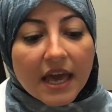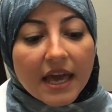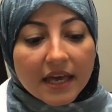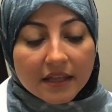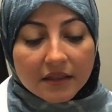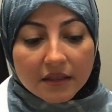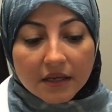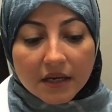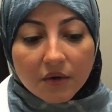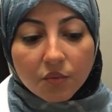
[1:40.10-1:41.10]
and
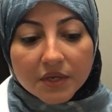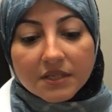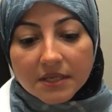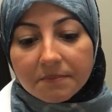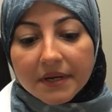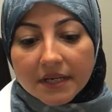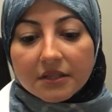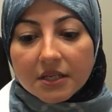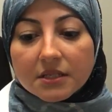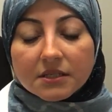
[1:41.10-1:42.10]
we separate
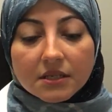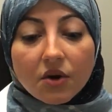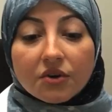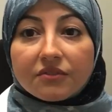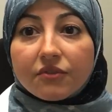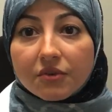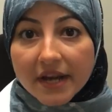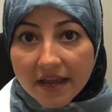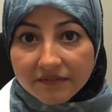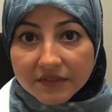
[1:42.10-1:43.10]
these on 4
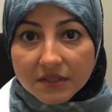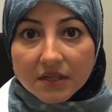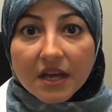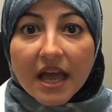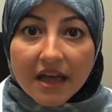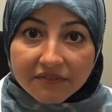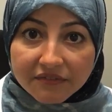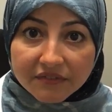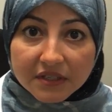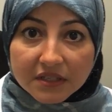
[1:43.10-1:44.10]
Fs.
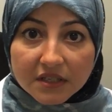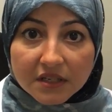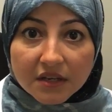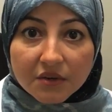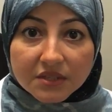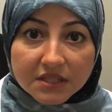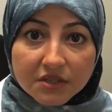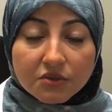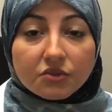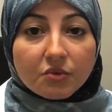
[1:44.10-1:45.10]

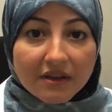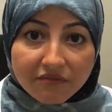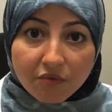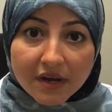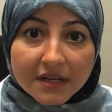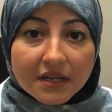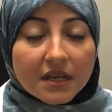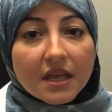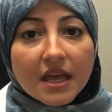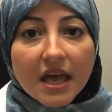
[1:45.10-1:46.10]
F0 to F1,
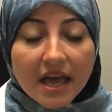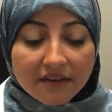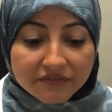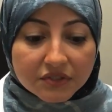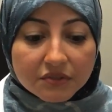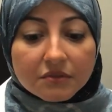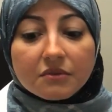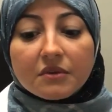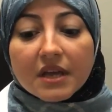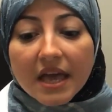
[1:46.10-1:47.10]
F2,
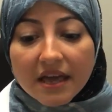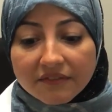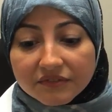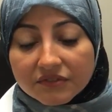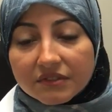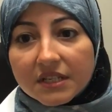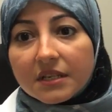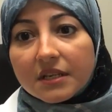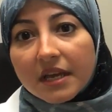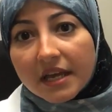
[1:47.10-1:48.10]
F3,
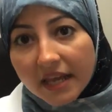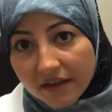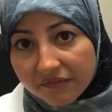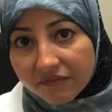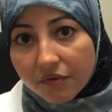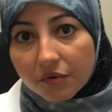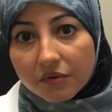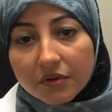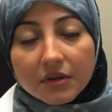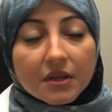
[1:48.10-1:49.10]
and F4.
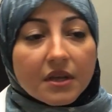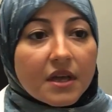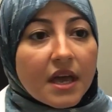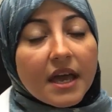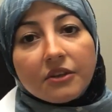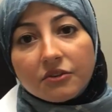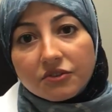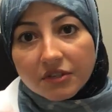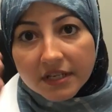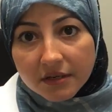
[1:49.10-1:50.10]
And
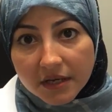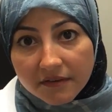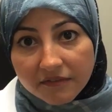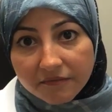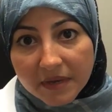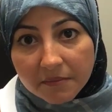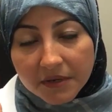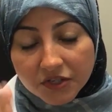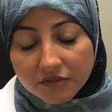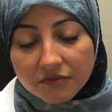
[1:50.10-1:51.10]
usually, if my
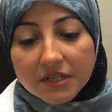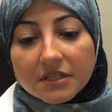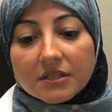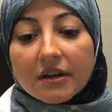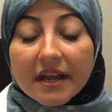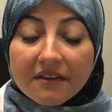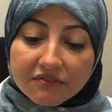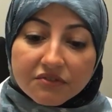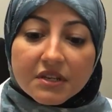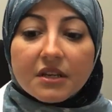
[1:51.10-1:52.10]
patient readings are
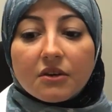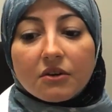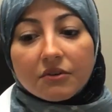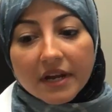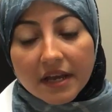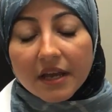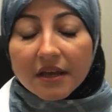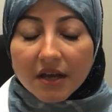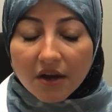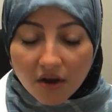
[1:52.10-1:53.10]
F3,
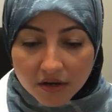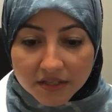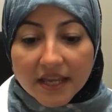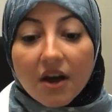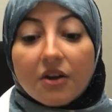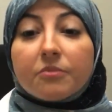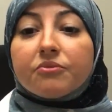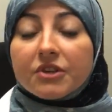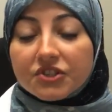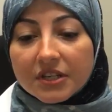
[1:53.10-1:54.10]
or they are
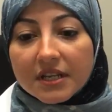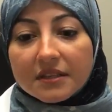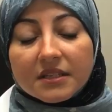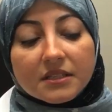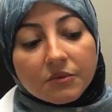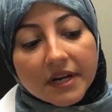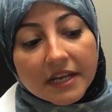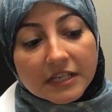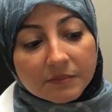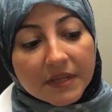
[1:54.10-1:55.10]
bridging, and this is where I
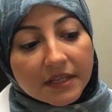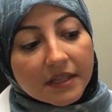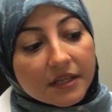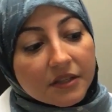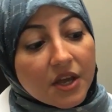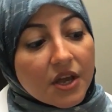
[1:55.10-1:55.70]
explain that